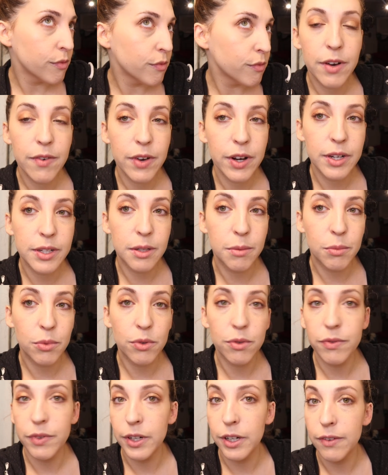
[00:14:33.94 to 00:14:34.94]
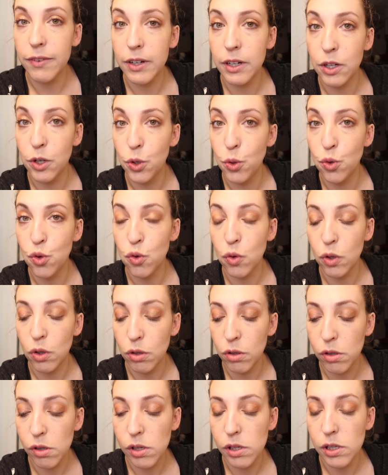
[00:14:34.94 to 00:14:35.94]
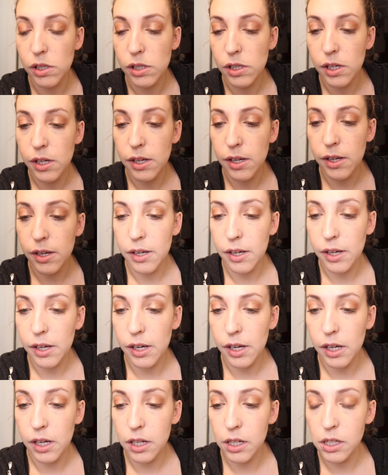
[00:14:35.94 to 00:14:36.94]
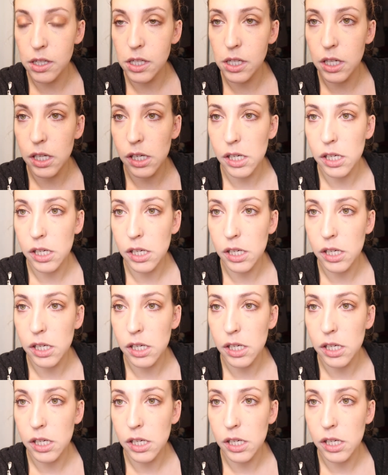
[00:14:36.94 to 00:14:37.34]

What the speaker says: Very, very simple, very, very neutral. And